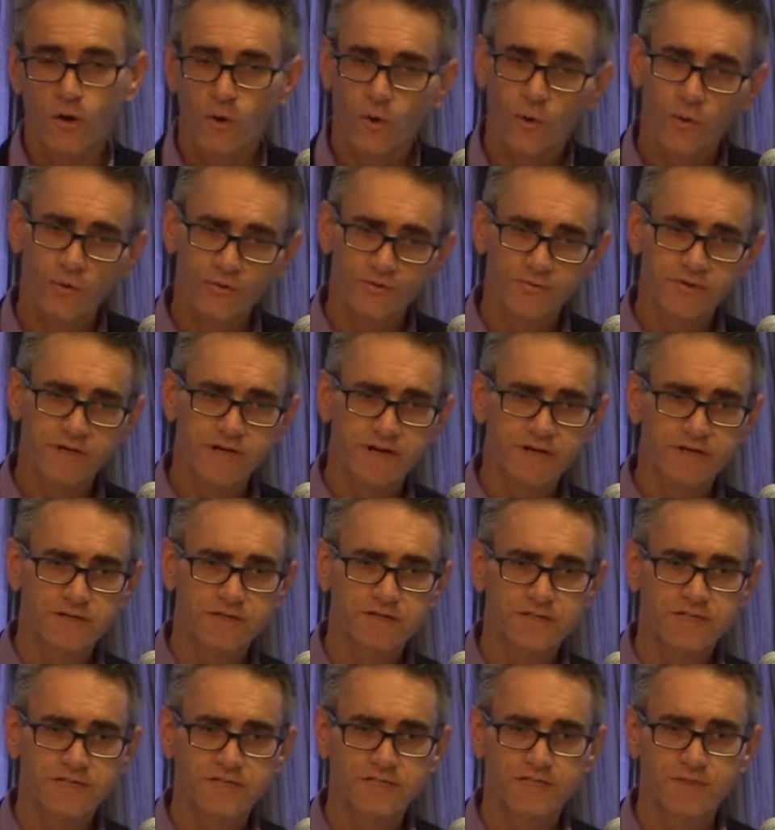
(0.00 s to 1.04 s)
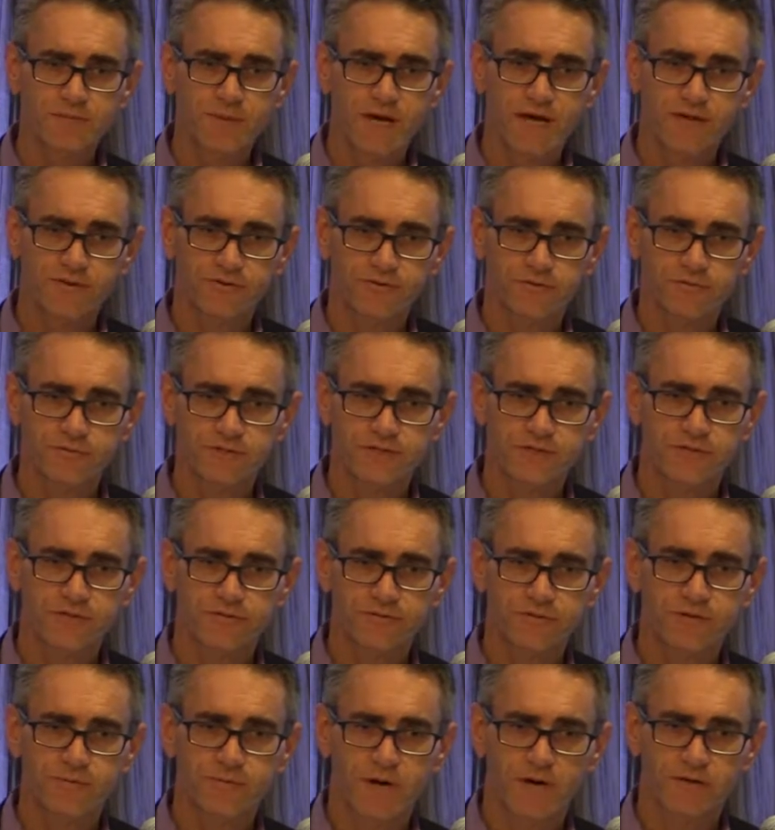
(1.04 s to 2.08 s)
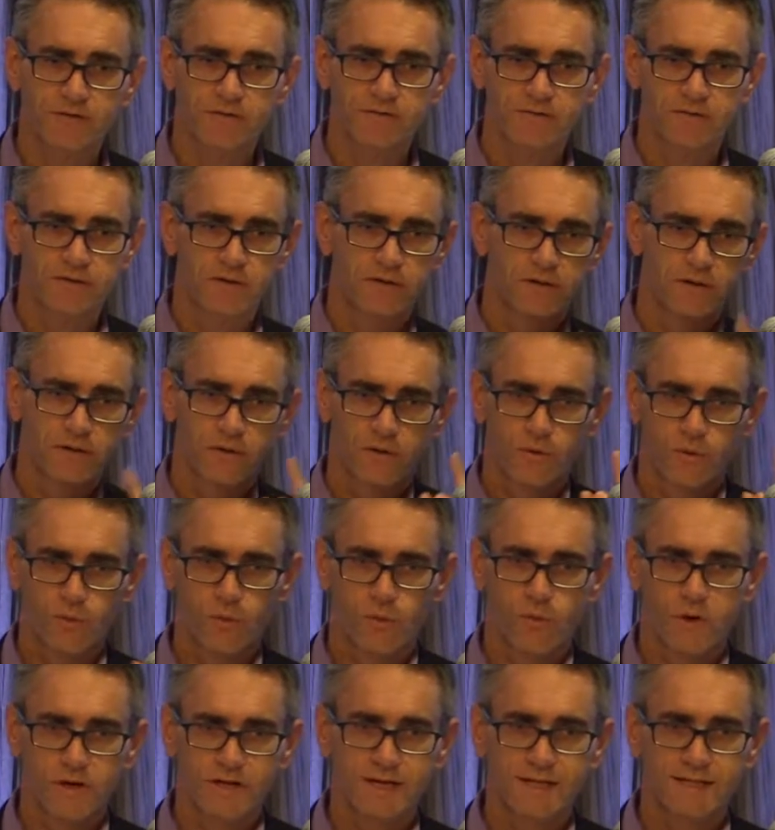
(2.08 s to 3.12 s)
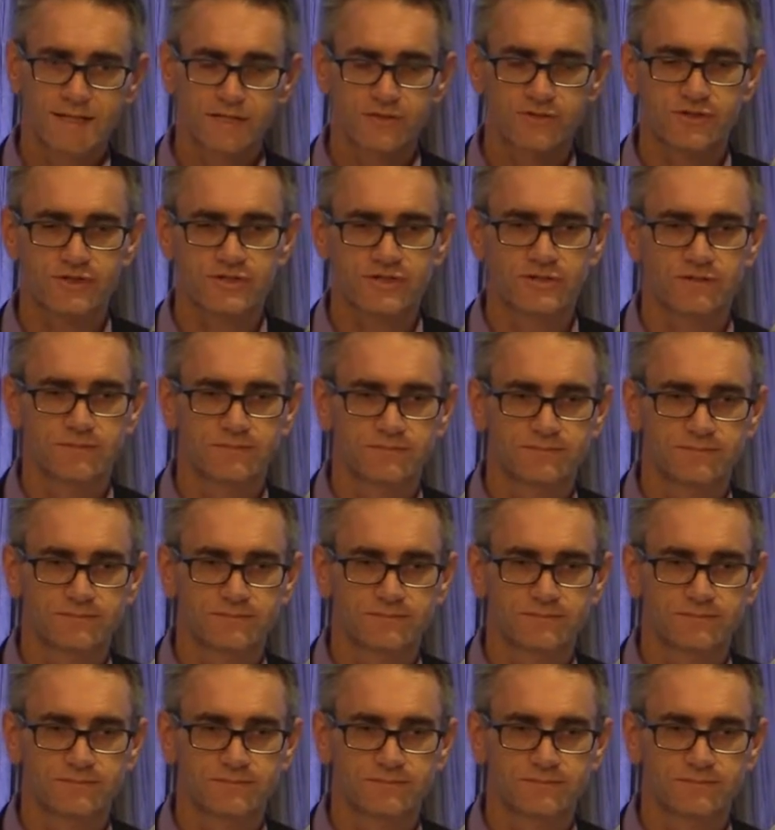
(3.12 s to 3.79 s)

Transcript: All 360 bathrooms in 3 months, 1 electrician.